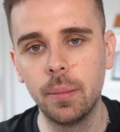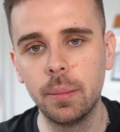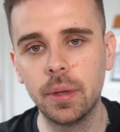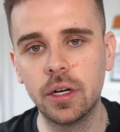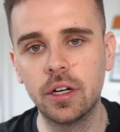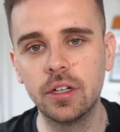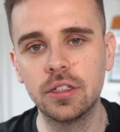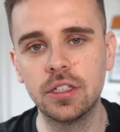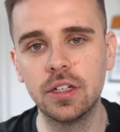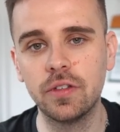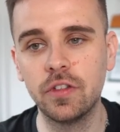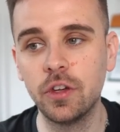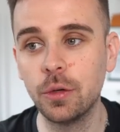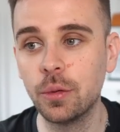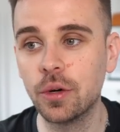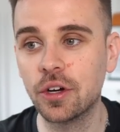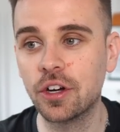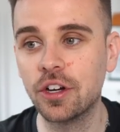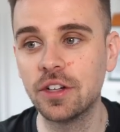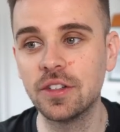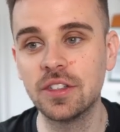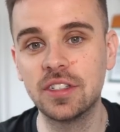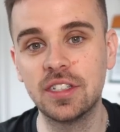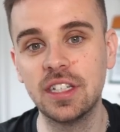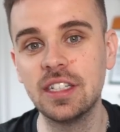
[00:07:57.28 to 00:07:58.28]
because if you are
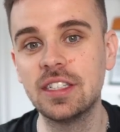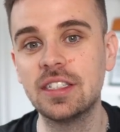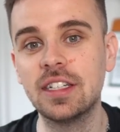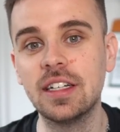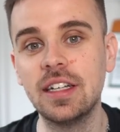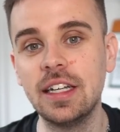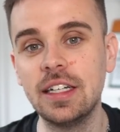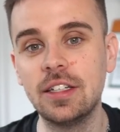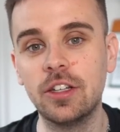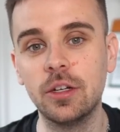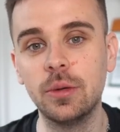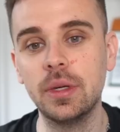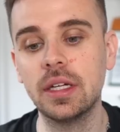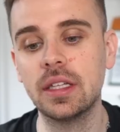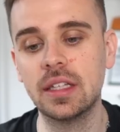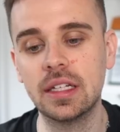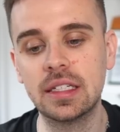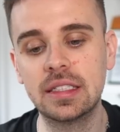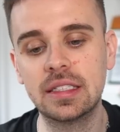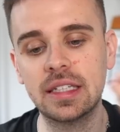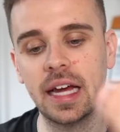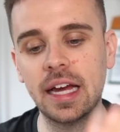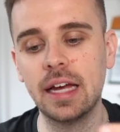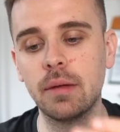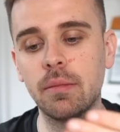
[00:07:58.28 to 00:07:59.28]
consistently doing the
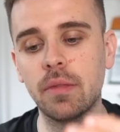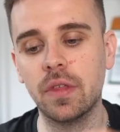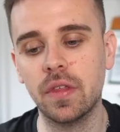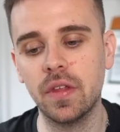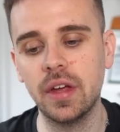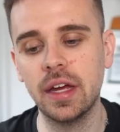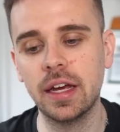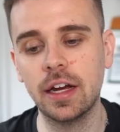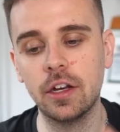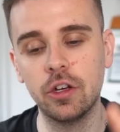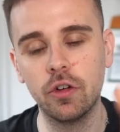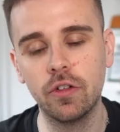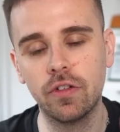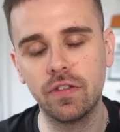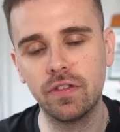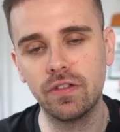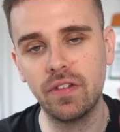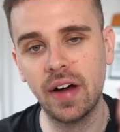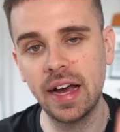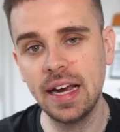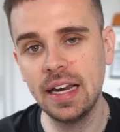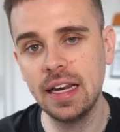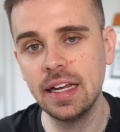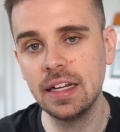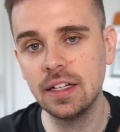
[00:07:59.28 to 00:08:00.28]
same thing and you're
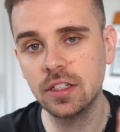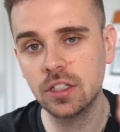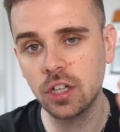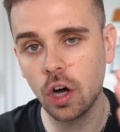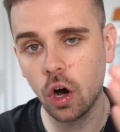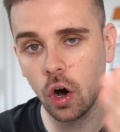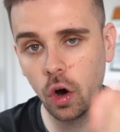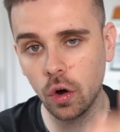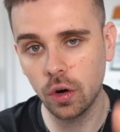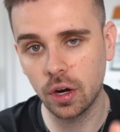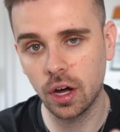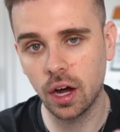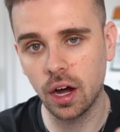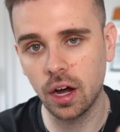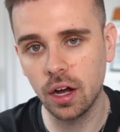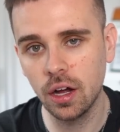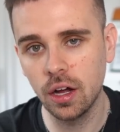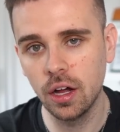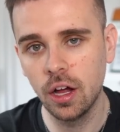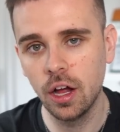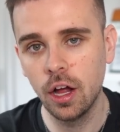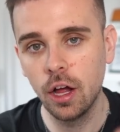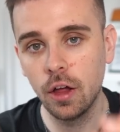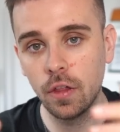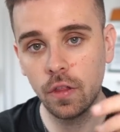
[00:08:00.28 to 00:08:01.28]
failing to honor
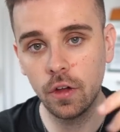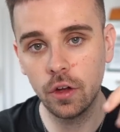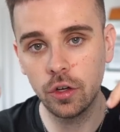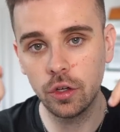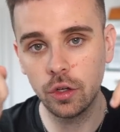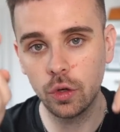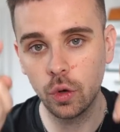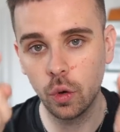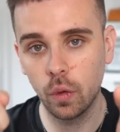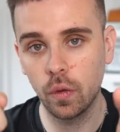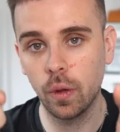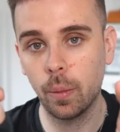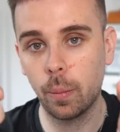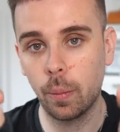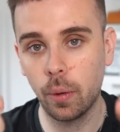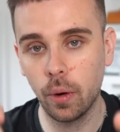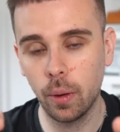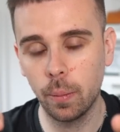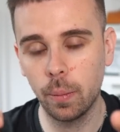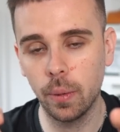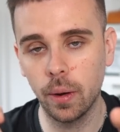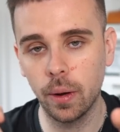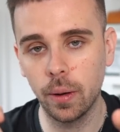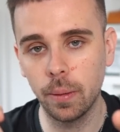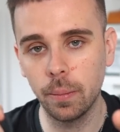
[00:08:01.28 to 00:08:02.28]
that you're the
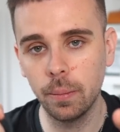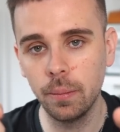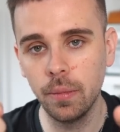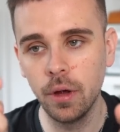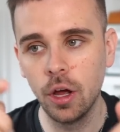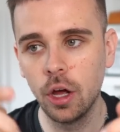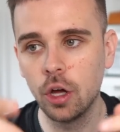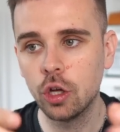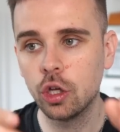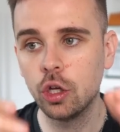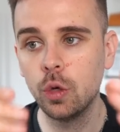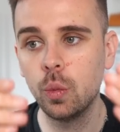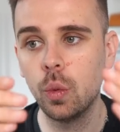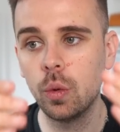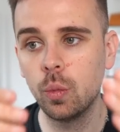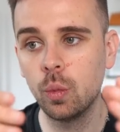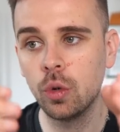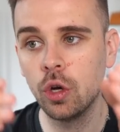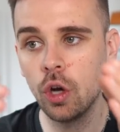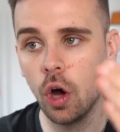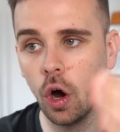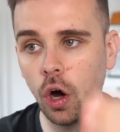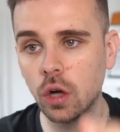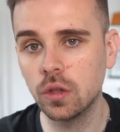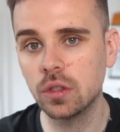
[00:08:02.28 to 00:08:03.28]
problem, you will
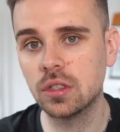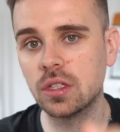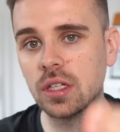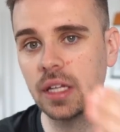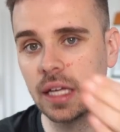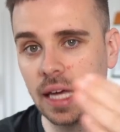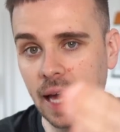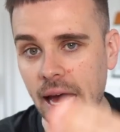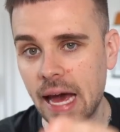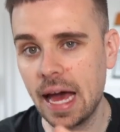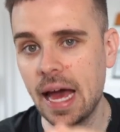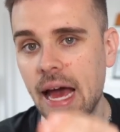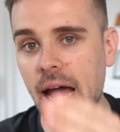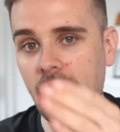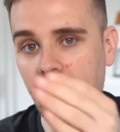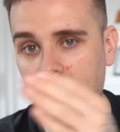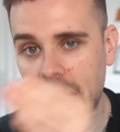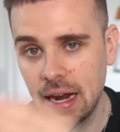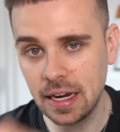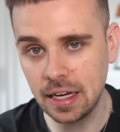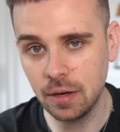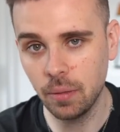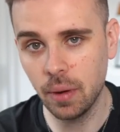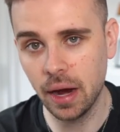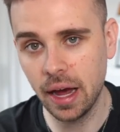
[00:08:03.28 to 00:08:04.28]
not get
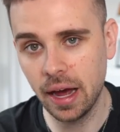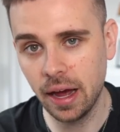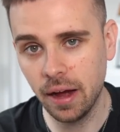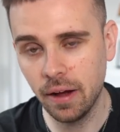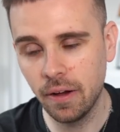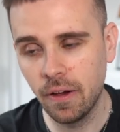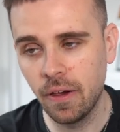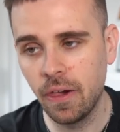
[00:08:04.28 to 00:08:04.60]
anywhere.